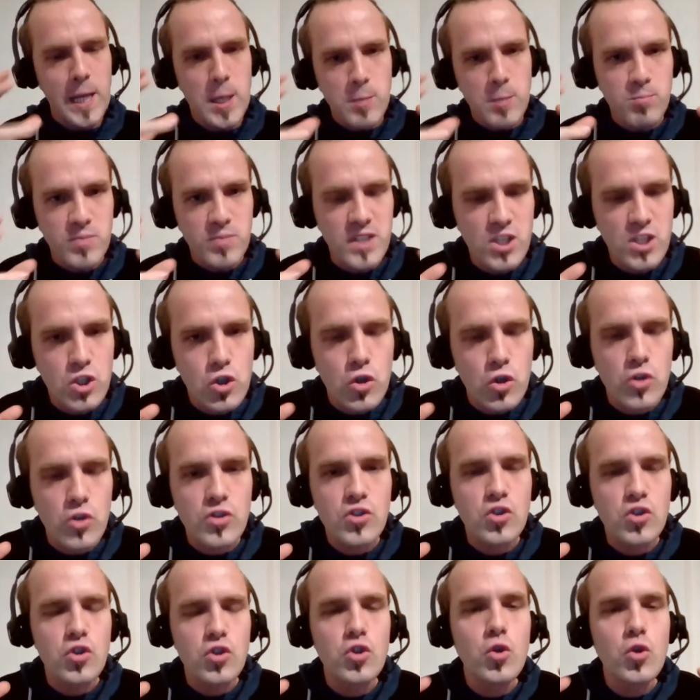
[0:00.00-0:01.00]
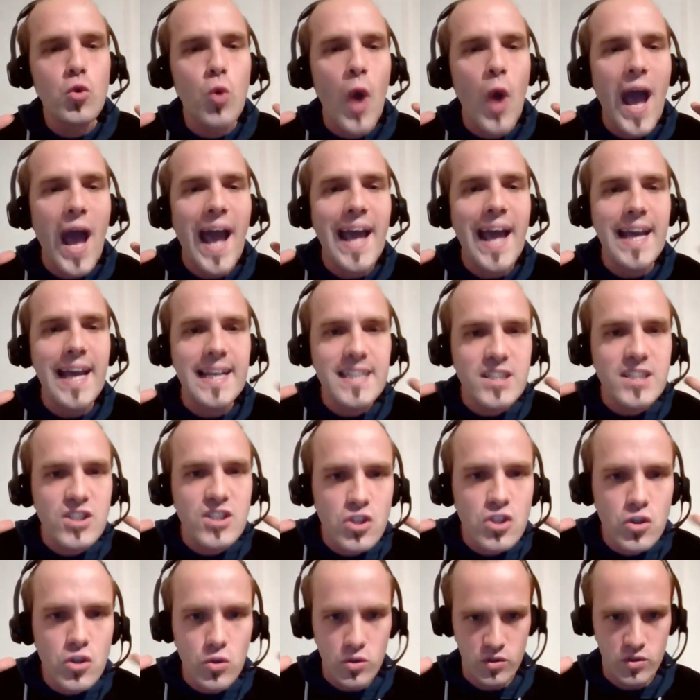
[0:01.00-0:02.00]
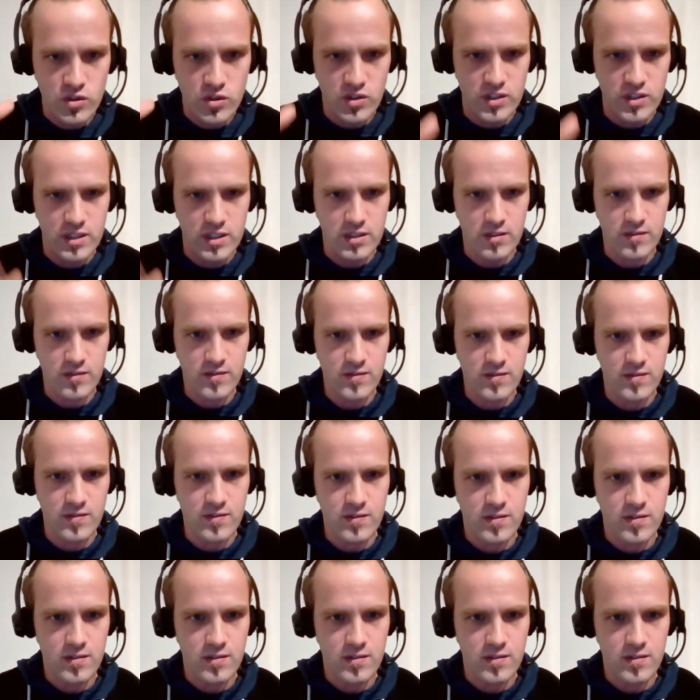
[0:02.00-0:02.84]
because you hate yourself,